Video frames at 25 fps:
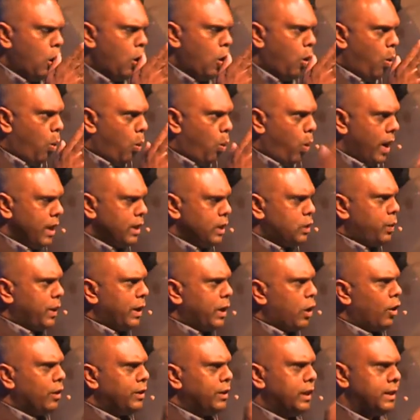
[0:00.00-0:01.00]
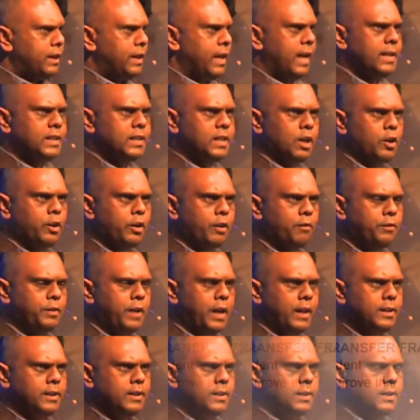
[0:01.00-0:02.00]
Once we got the data out of
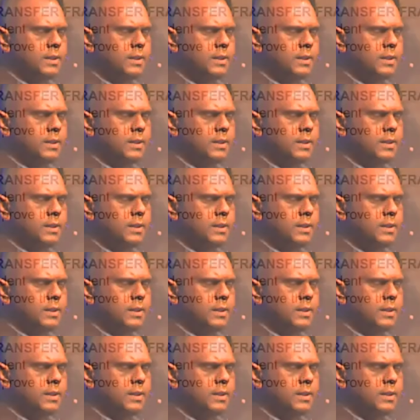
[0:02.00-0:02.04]
that,